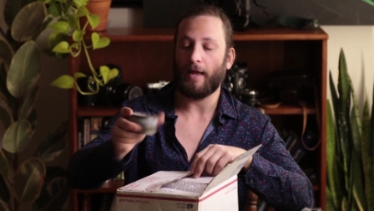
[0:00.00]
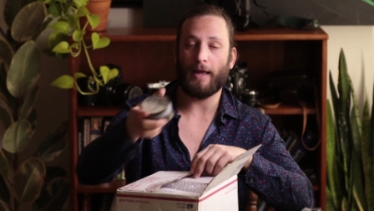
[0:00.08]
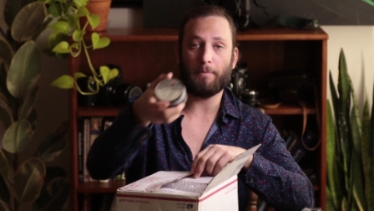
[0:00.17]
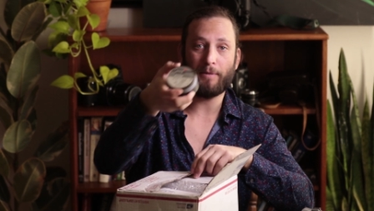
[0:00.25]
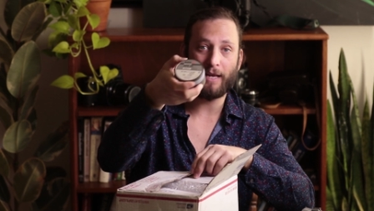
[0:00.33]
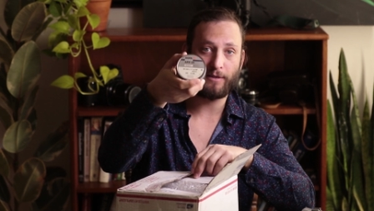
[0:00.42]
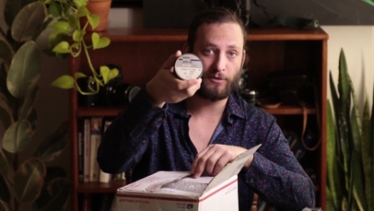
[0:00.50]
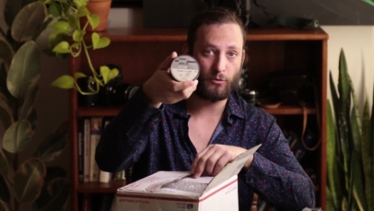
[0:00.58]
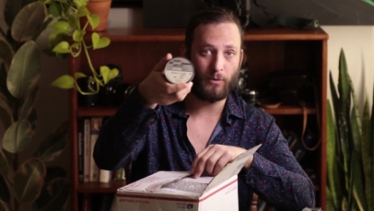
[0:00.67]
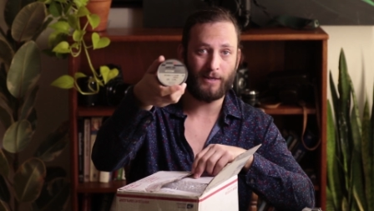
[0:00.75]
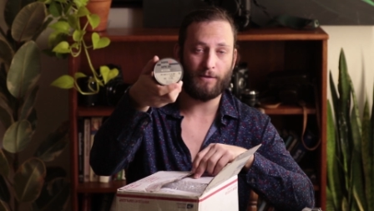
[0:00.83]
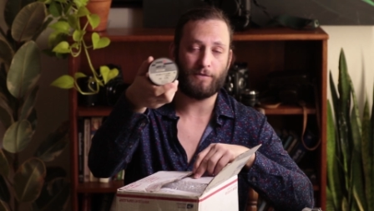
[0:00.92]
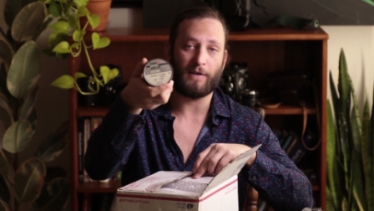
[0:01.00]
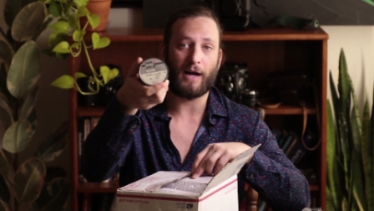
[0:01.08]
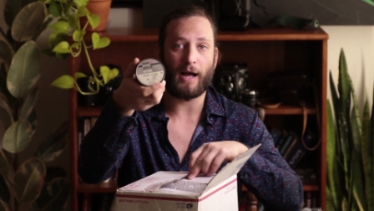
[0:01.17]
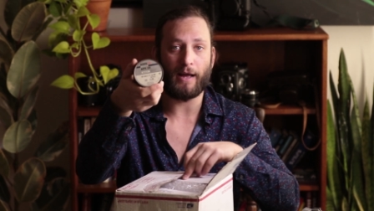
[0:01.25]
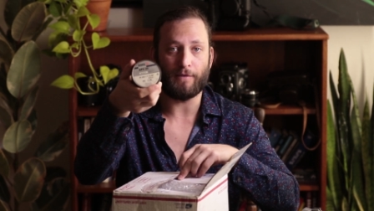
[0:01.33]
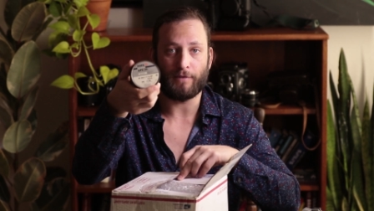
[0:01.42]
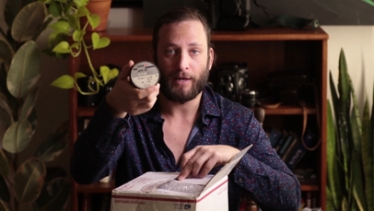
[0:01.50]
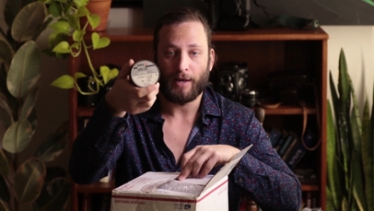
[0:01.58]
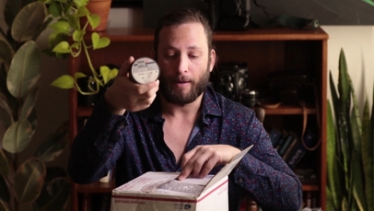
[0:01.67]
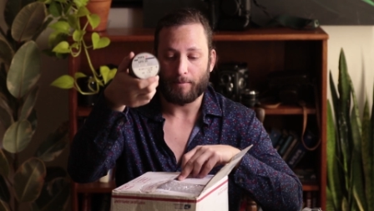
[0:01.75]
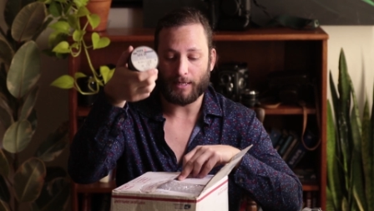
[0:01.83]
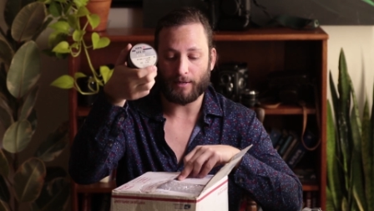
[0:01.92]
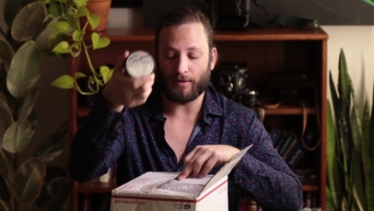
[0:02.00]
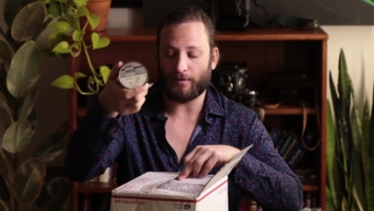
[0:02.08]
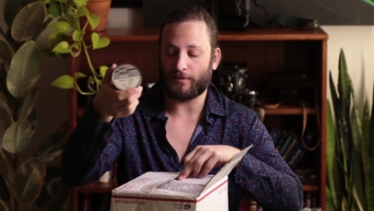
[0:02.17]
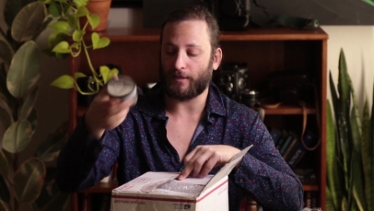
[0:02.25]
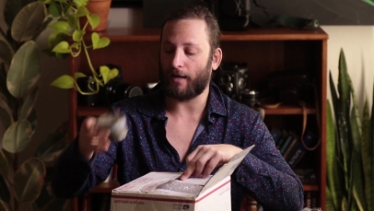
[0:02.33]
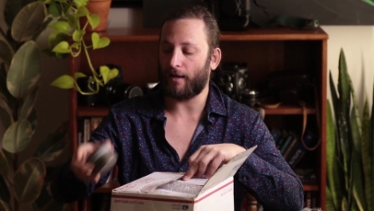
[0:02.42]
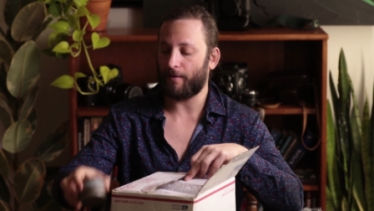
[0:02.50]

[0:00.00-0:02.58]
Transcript: APX 25 because